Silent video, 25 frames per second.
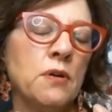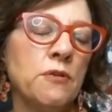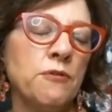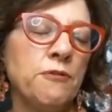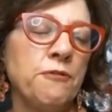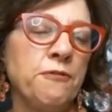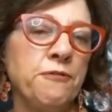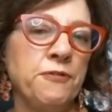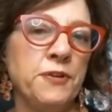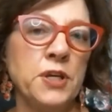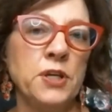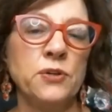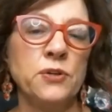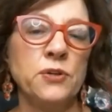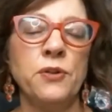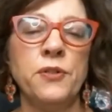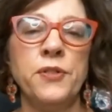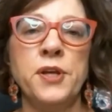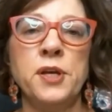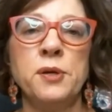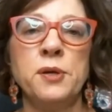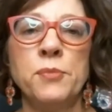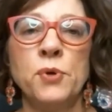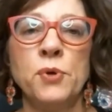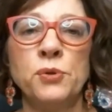feel
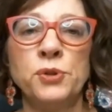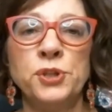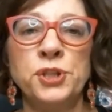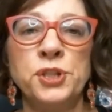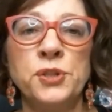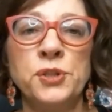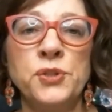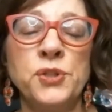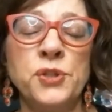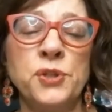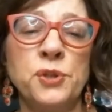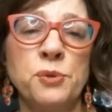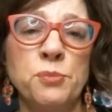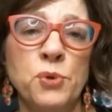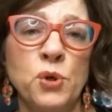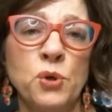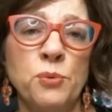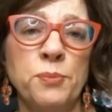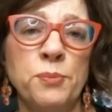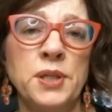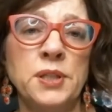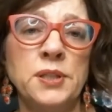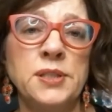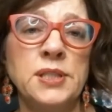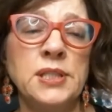the emotions in the
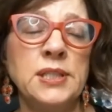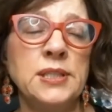moment,